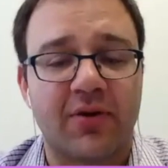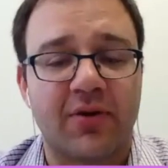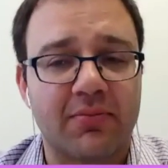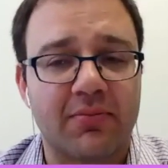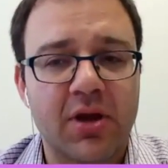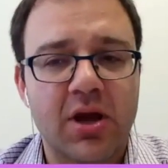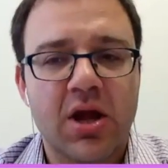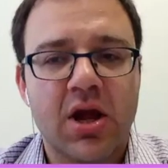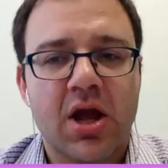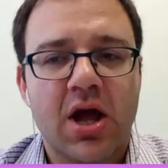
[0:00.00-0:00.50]

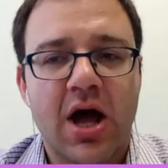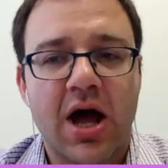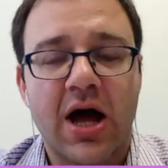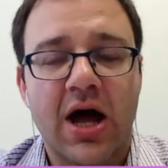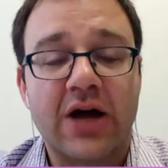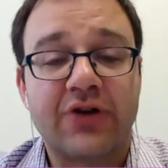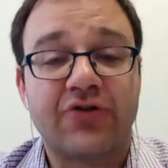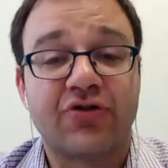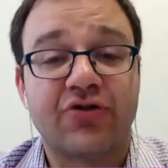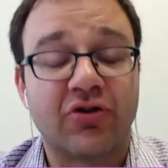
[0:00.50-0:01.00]
from
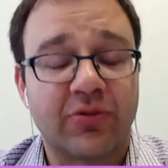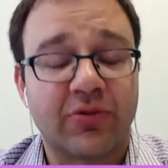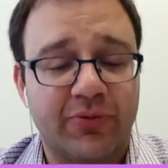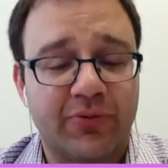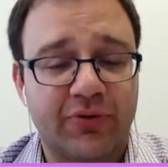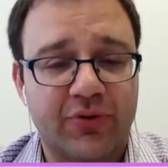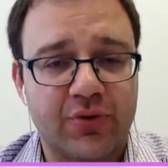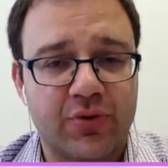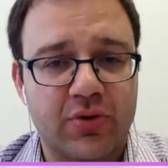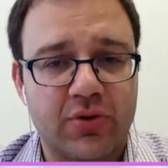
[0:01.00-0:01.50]
a journalism
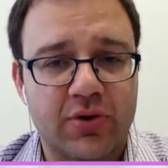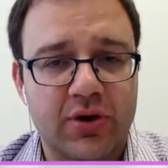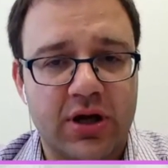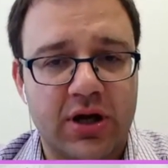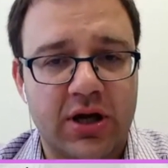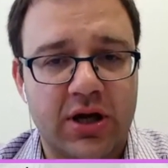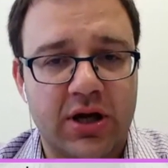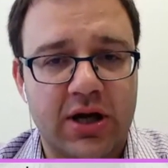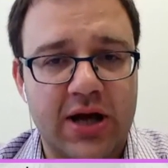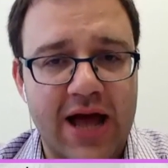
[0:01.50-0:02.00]
school
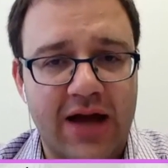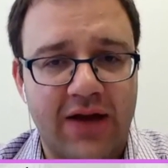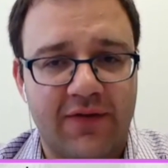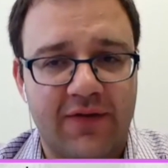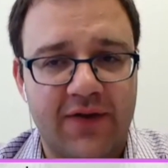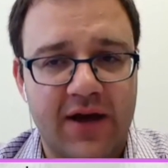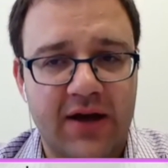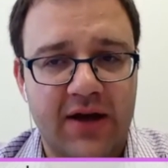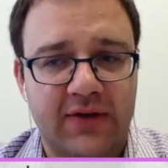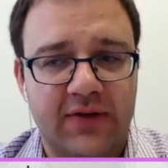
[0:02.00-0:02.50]
in
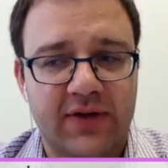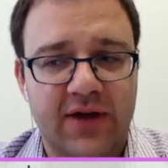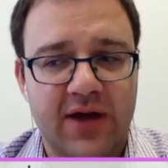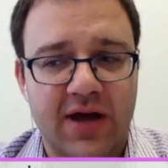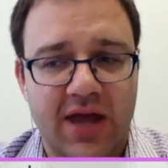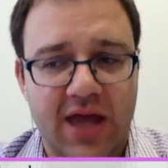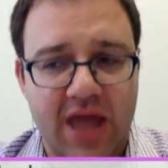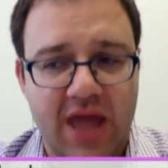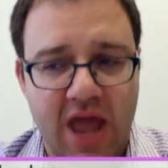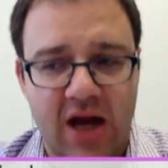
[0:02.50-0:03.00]
Halifax,
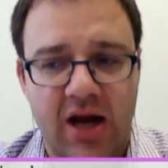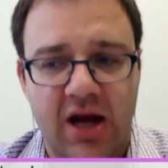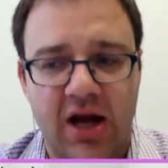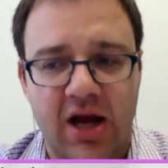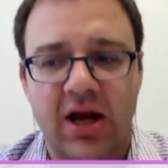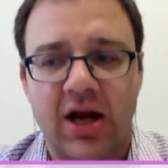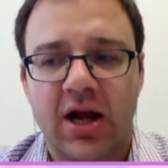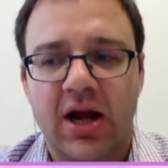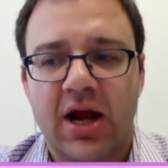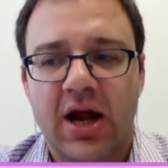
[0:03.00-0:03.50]

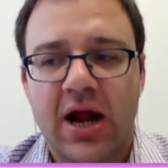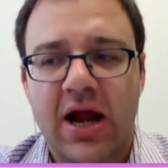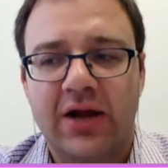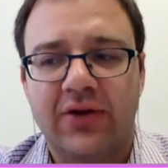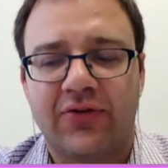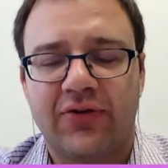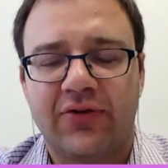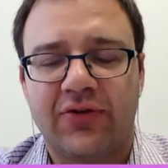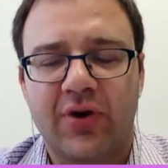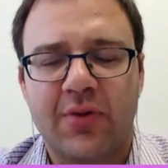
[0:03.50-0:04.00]
Canada,
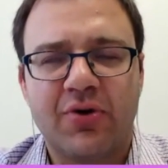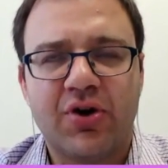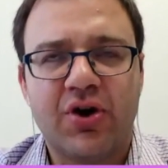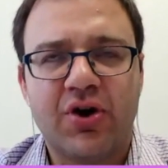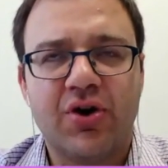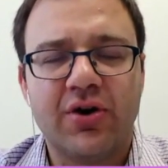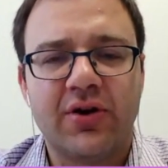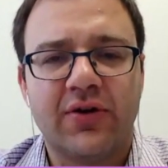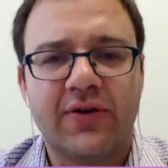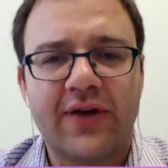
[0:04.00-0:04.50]
and so I'm
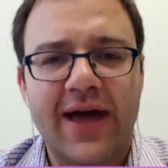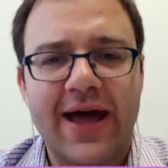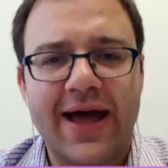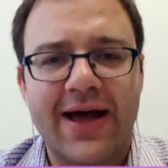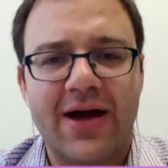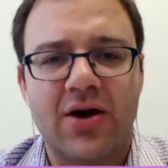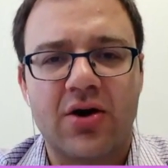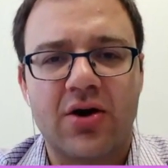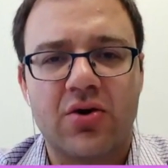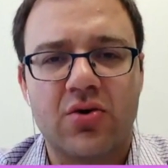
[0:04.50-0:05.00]
curious
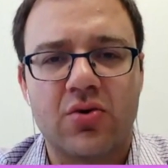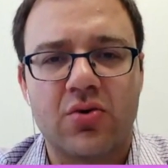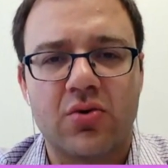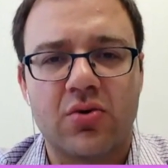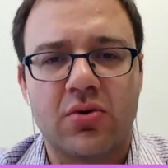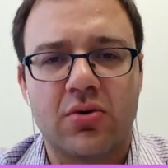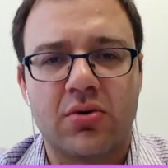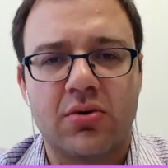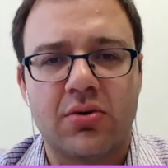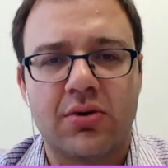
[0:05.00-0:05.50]
how
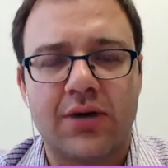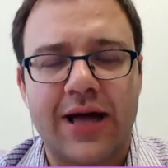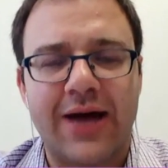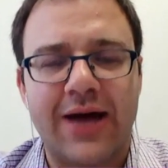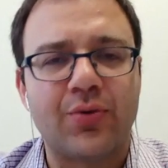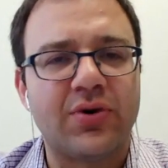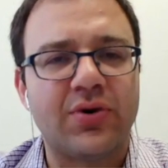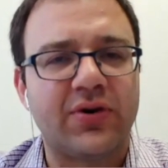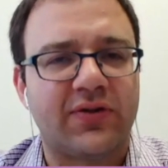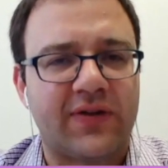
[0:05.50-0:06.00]

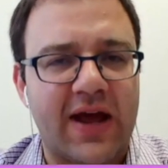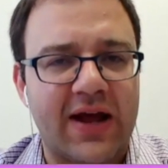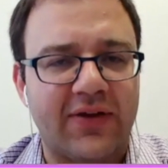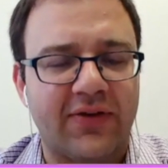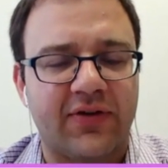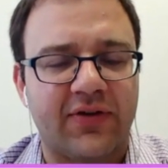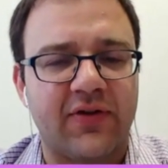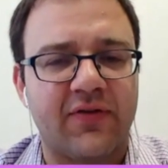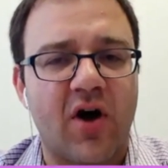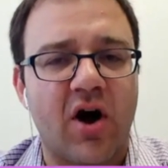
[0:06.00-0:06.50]

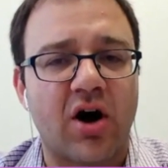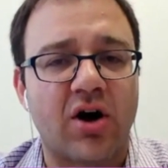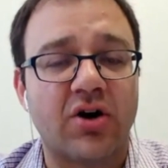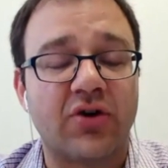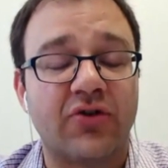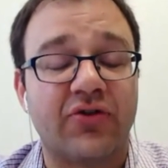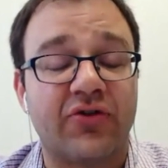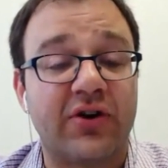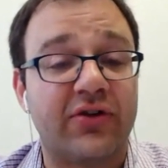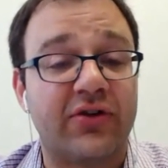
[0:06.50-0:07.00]
intensive
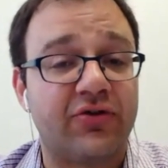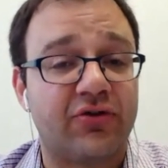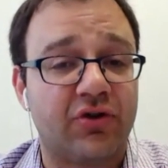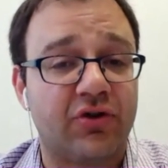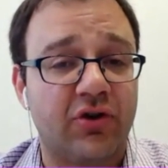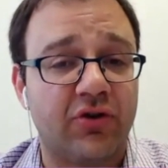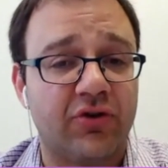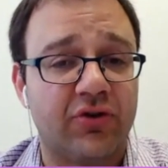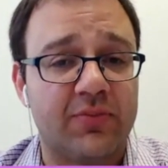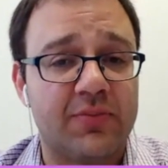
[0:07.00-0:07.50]
are citizen
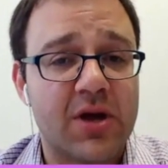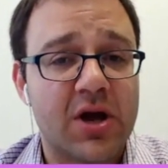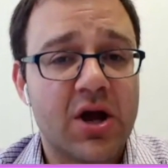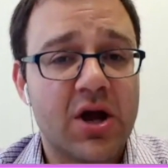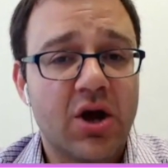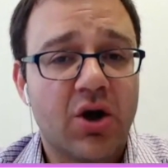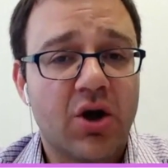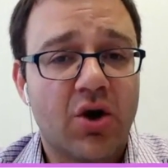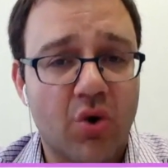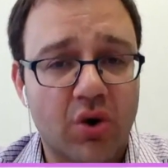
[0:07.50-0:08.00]
journalism
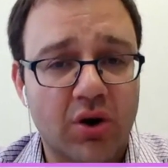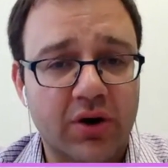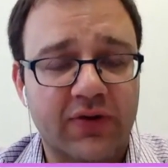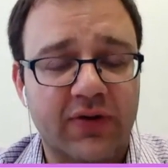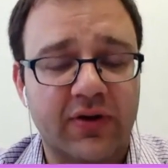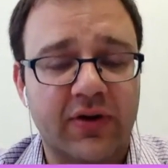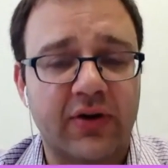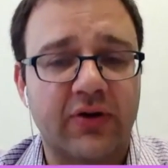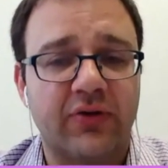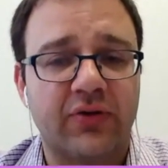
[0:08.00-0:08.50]

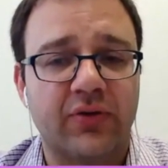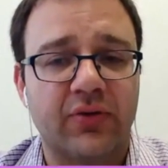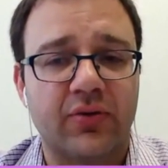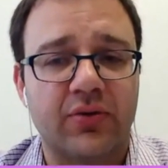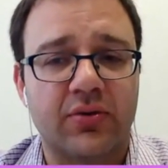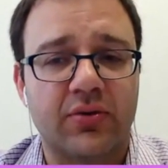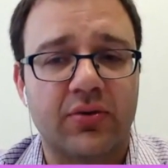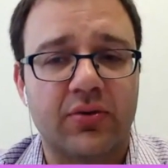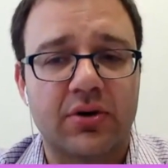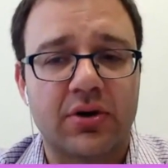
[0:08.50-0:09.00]
courses
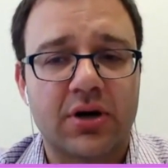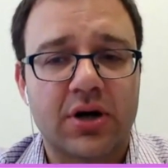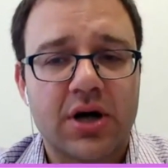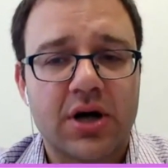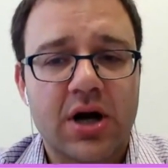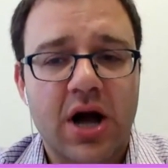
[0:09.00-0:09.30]
or